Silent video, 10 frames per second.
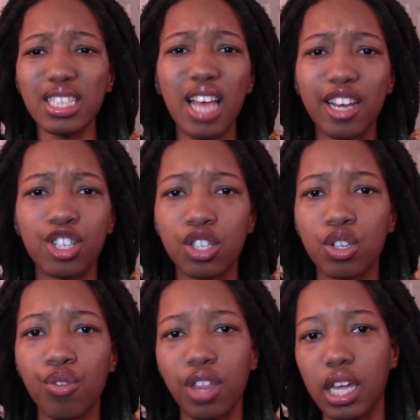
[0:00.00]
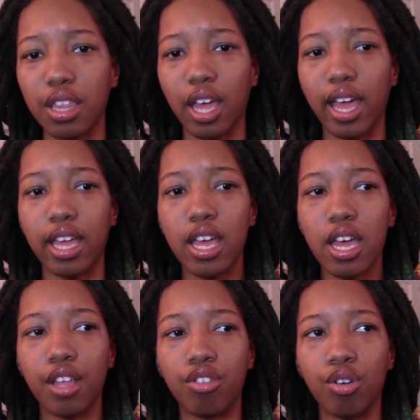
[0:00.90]
I just don't think that
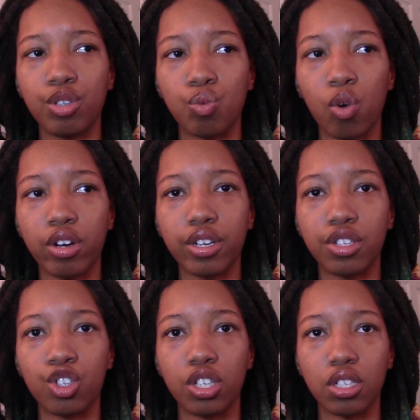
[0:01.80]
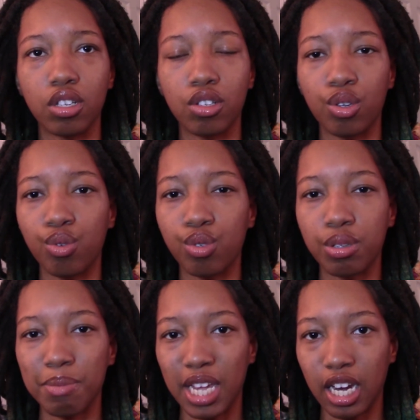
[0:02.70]
those words just
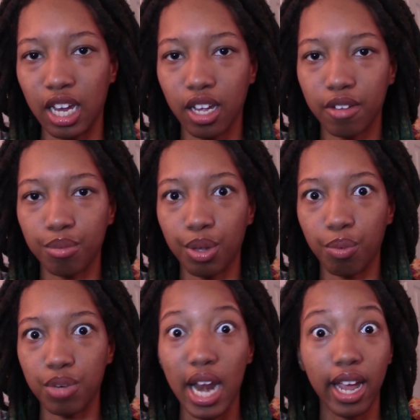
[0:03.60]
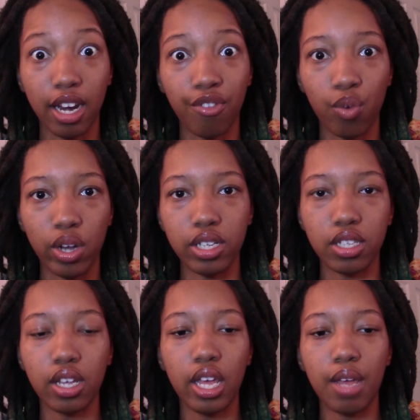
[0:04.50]
lose meaning, the negative
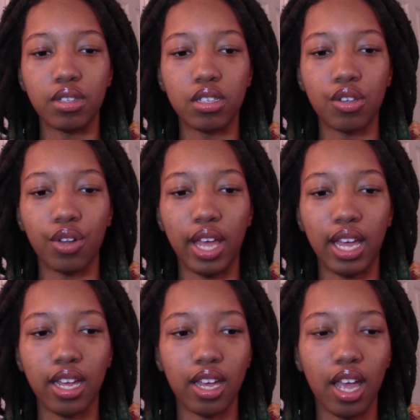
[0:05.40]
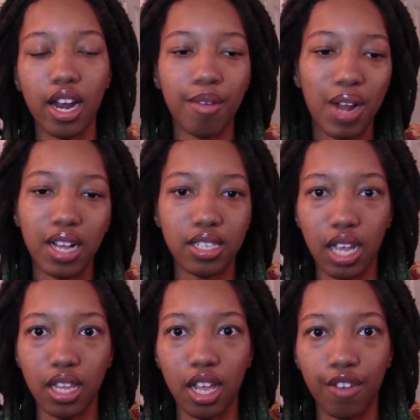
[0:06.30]
ones. So, like, and I'm not
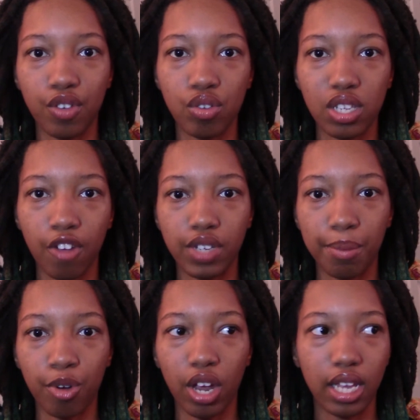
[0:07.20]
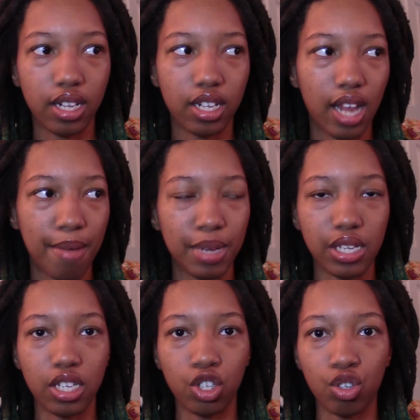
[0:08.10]
saying that if you self-deprecate, that
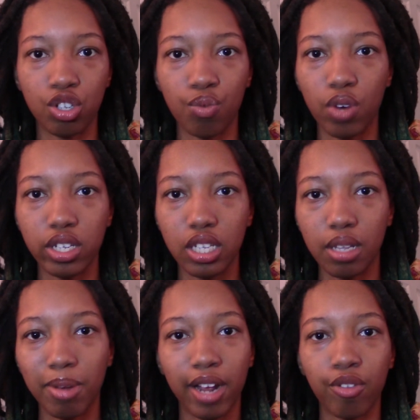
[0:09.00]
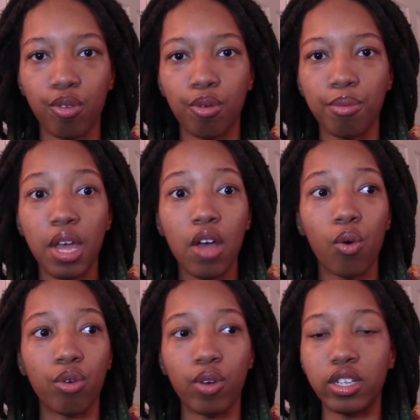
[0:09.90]
means that you should run to the bathroom
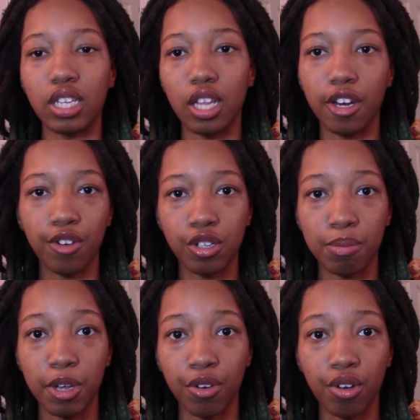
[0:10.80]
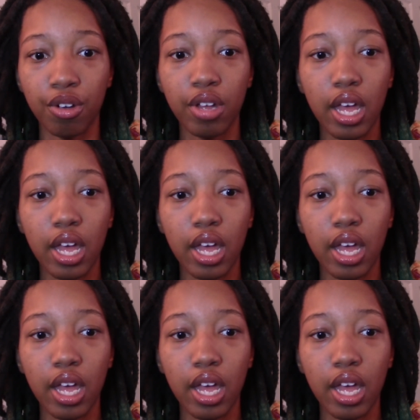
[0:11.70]
or run to the nearest mirror